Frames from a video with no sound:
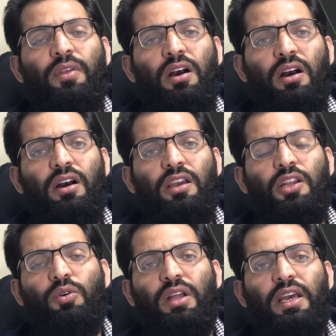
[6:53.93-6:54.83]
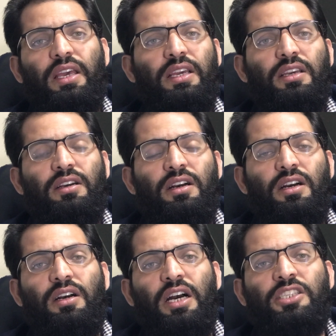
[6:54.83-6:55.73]

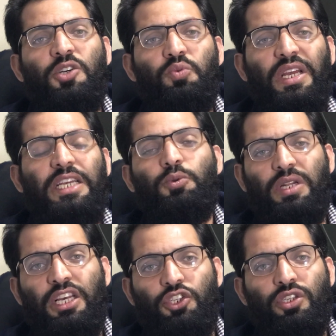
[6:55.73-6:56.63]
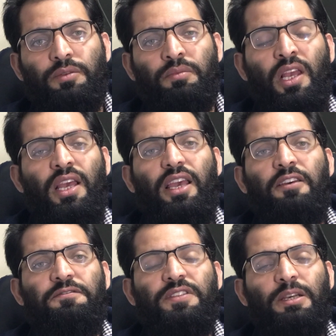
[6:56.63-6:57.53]
a direct relation.
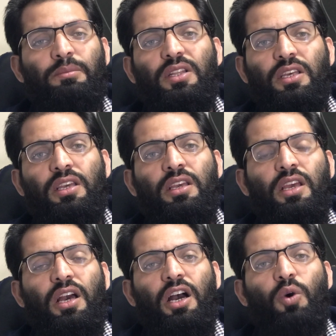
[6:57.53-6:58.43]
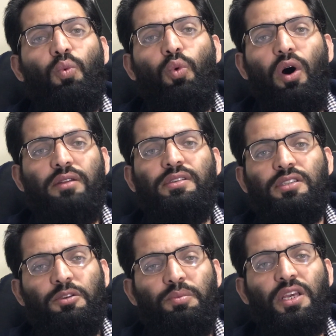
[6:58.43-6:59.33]
If somebody wants
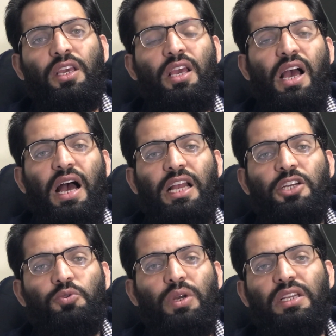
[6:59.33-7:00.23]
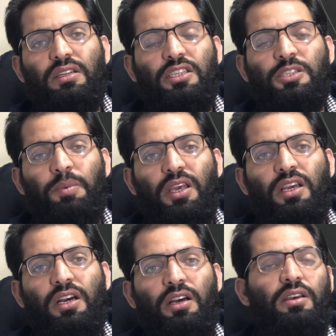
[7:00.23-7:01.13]
to be a great
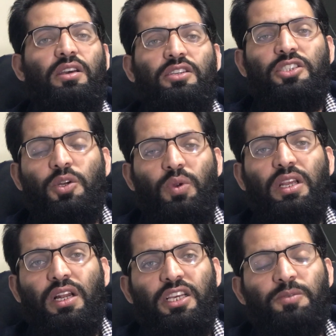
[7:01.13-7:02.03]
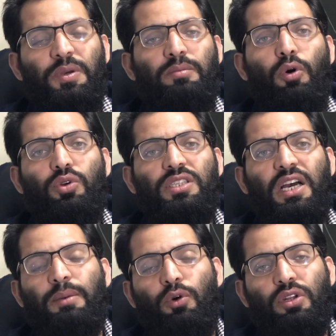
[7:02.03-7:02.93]
speaker, directly spend more
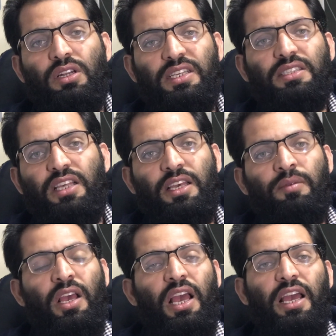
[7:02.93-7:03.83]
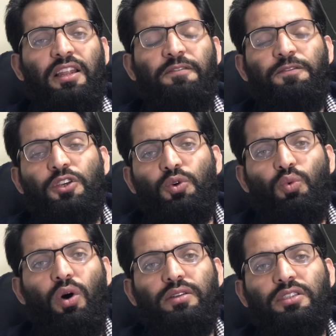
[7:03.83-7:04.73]
time on listening, and if you
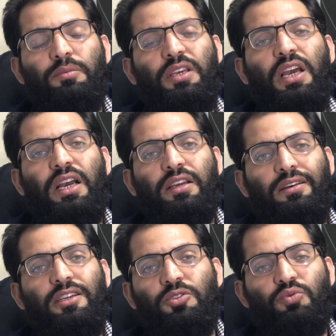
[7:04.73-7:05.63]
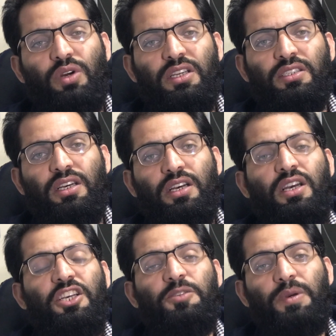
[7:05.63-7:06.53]
want to be a good writer,
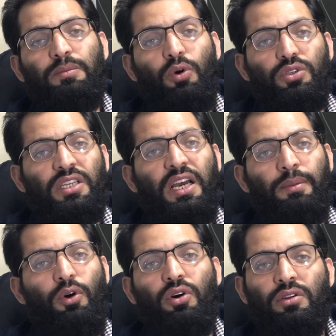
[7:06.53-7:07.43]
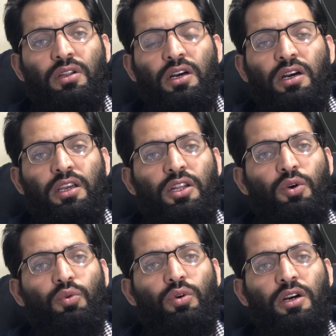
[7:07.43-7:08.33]
spend more time on
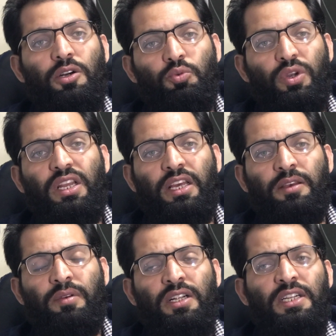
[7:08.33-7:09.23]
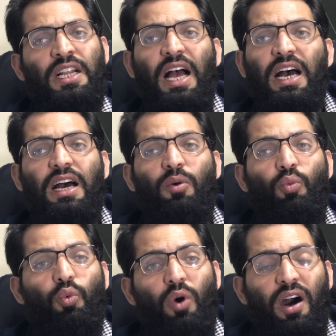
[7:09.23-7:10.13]
reading.
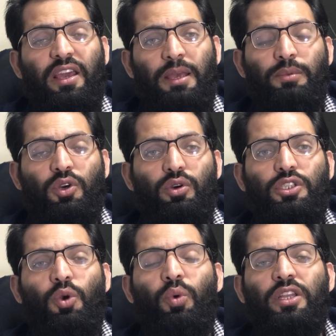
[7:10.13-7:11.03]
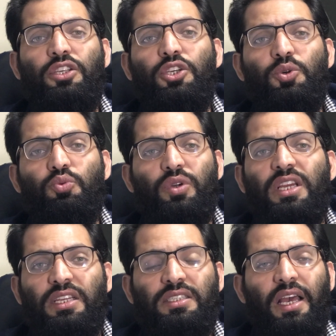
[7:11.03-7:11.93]
Why? Because when you
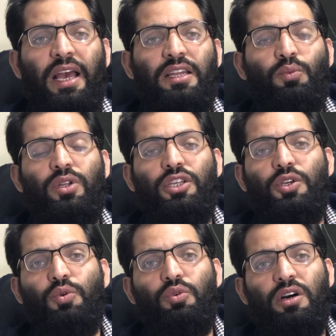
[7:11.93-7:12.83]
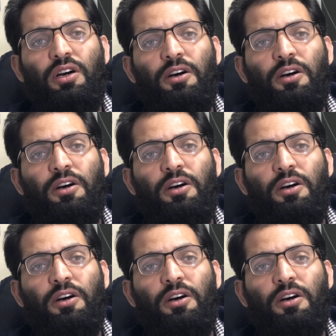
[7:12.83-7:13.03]
read and when you